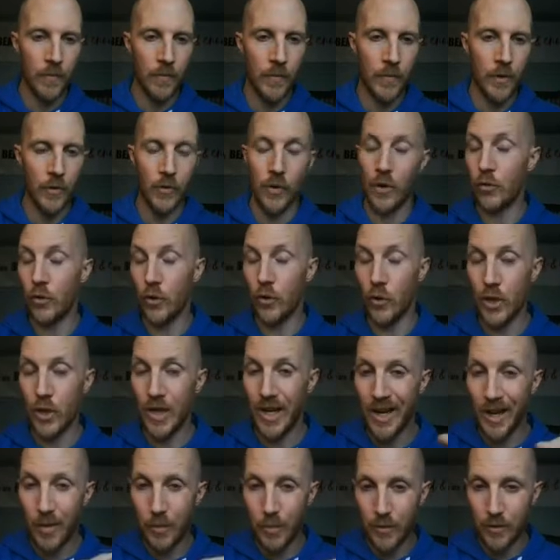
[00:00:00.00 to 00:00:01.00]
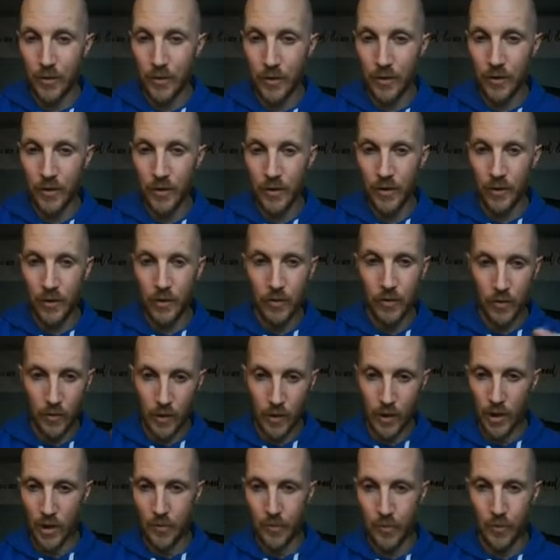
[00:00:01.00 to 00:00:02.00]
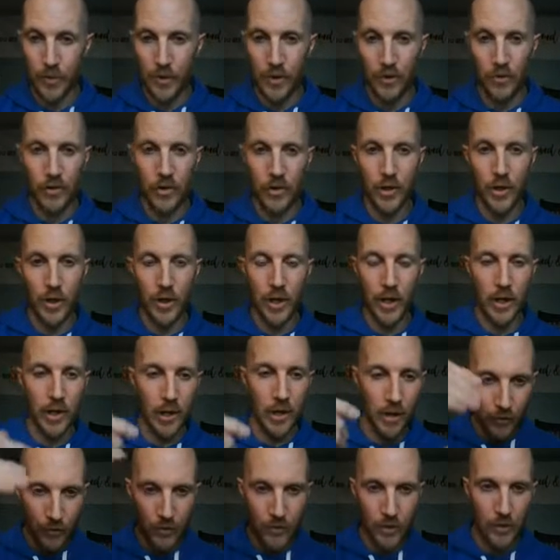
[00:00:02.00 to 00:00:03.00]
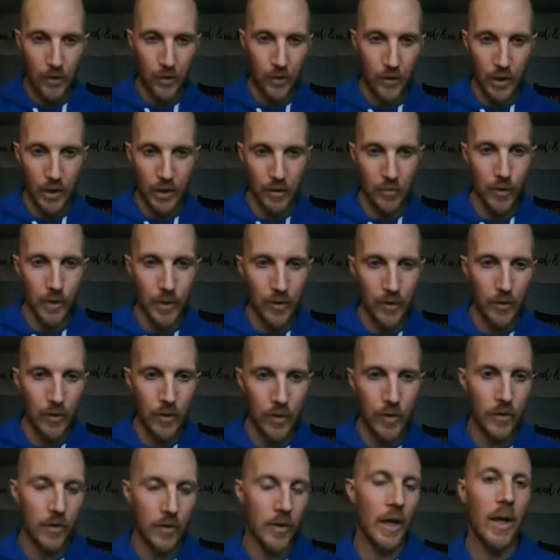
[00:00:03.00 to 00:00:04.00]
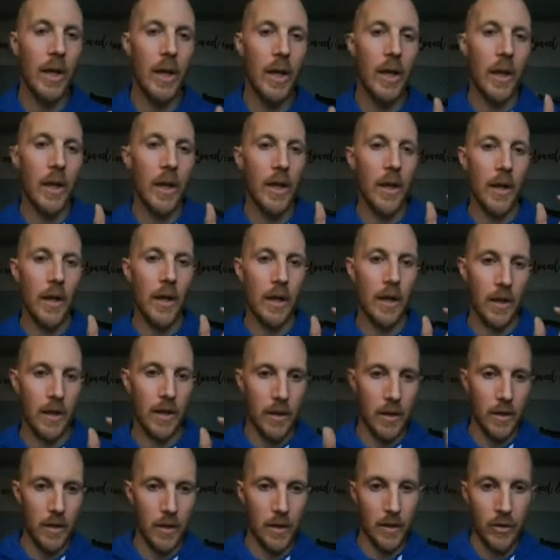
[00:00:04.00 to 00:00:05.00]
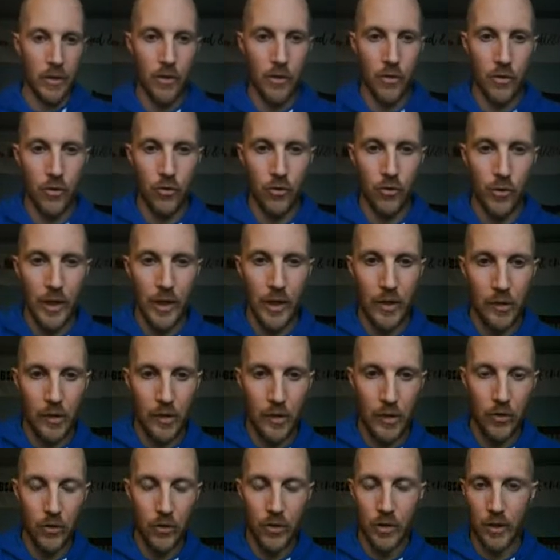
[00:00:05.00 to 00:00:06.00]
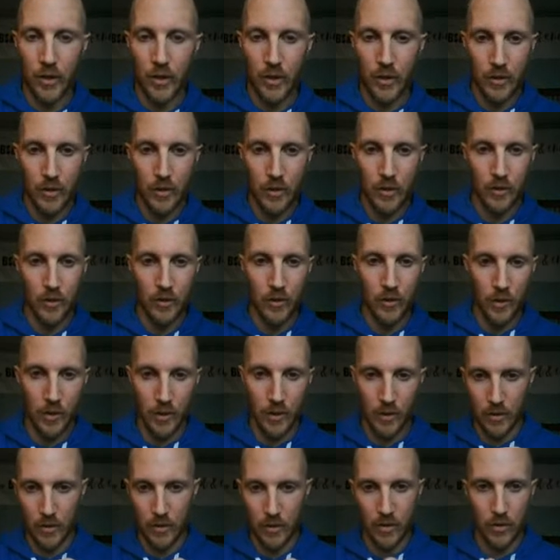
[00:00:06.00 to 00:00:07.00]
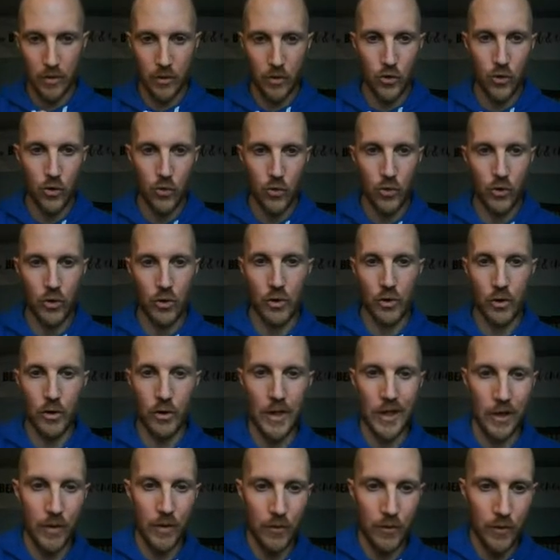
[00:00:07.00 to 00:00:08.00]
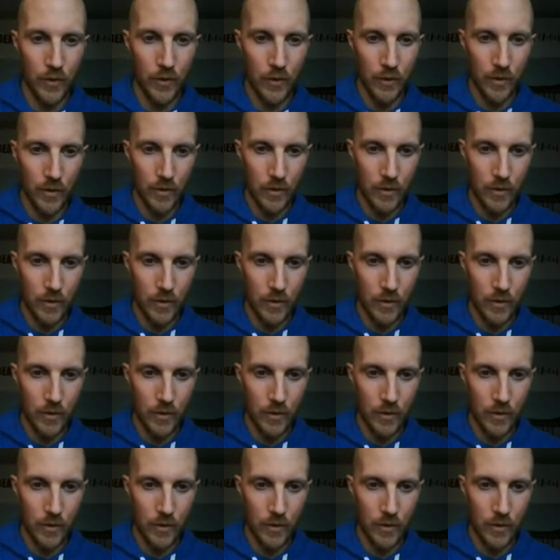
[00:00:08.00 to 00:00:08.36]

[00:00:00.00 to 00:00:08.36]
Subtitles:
So I have to do the opposite of the operation indicated if it's inside the parentheses. And the translation is to the left.